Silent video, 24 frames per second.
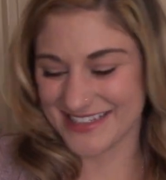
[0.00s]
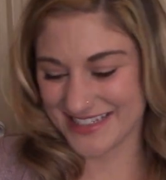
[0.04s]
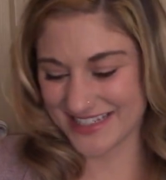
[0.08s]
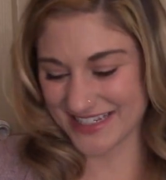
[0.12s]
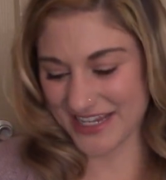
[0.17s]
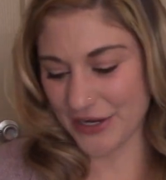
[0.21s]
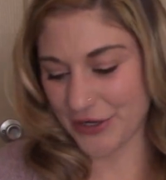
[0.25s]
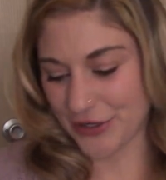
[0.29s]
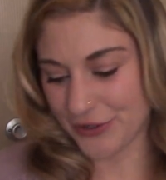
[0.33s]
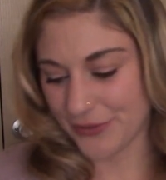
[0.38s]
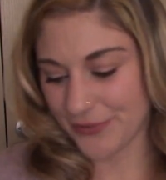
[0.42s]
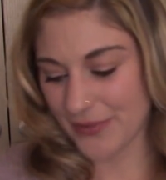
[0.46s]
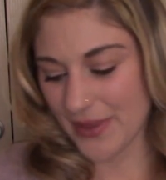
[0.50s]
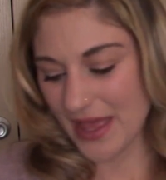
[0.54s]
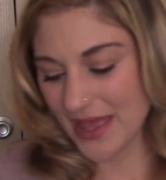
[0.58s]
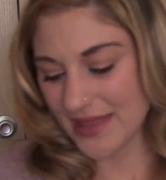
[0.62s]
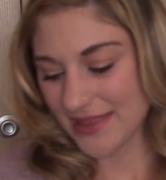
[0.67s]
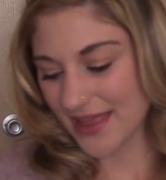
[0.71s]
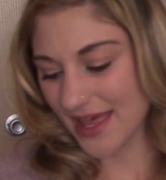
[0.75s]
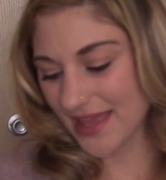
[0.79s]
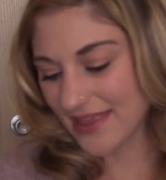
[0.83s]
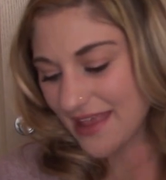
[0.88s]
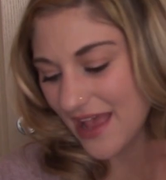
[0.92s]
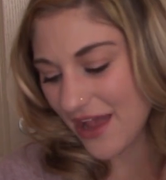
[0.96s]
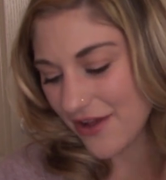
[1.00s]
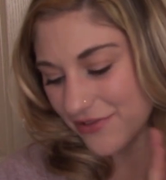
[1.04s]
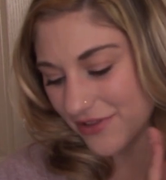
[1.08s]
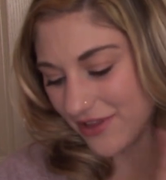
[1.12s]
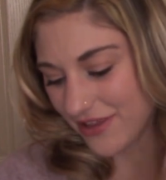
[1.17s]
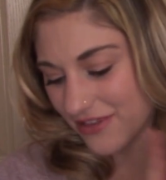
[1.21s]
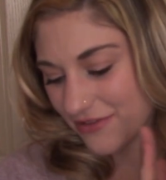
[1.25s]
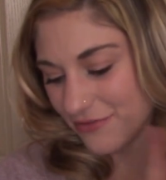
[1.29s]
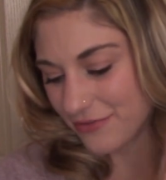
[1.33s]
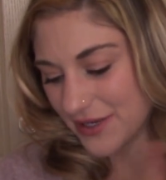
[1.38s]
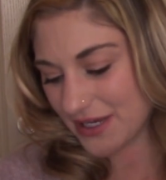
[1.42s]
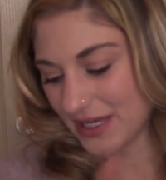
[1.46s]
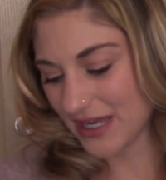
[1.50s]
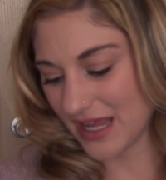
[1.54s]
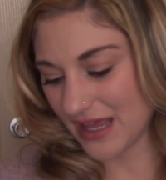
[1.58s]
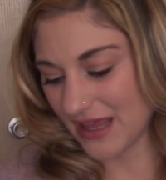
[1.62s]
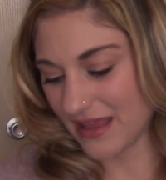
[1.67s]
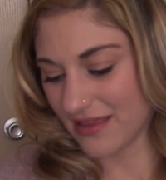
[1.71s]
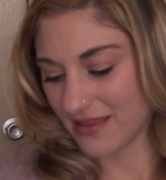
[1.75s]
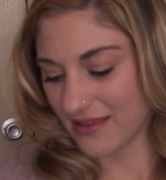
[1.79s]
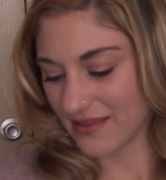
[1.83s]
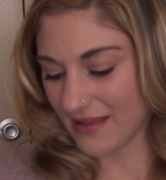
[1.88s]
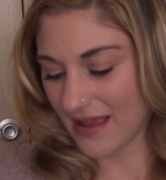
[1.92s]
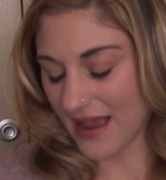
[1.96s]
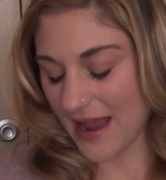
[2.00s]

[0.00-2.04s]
So that's how this one is.